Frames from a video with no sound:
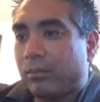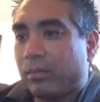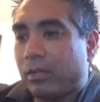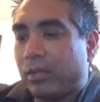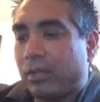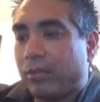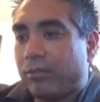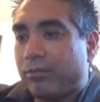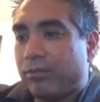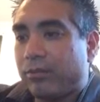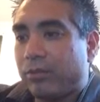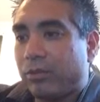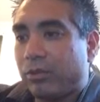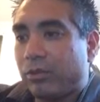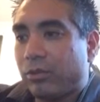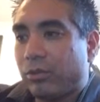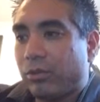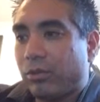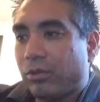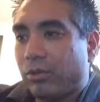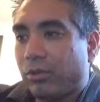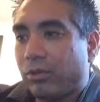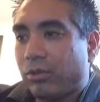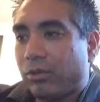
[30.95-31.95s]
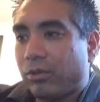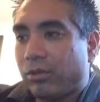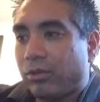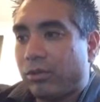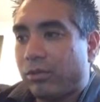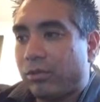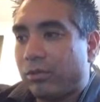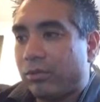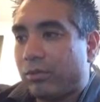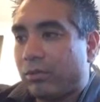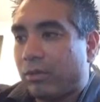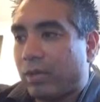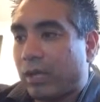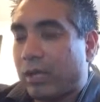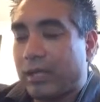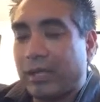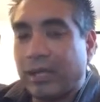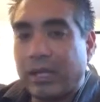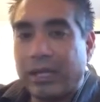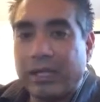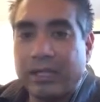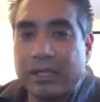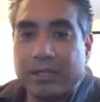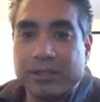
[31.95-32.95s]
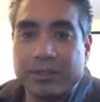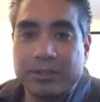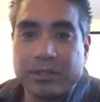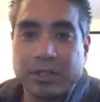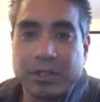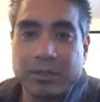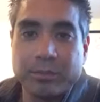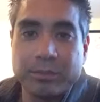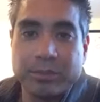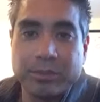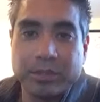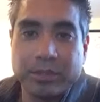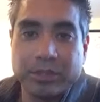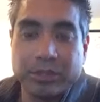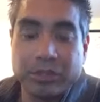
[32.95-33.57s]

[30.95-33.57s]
if you're like any guitar player,